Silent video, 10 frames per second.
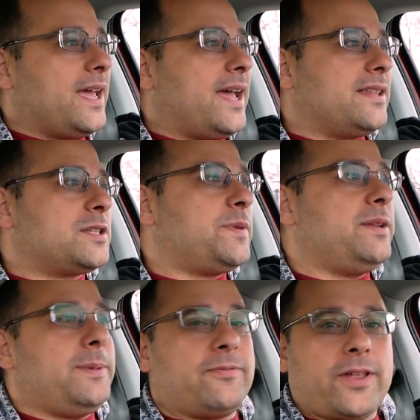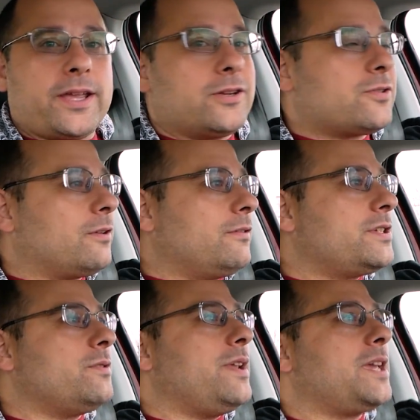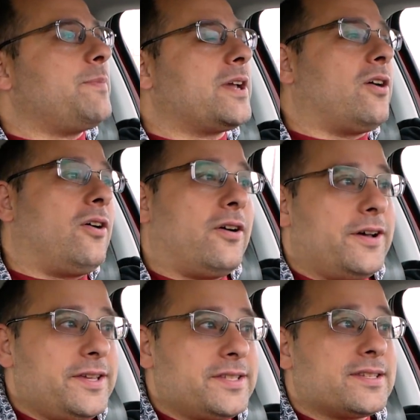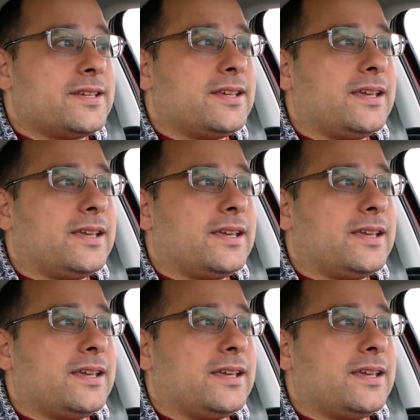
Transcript: And the Speedy Bee flight controller is unique because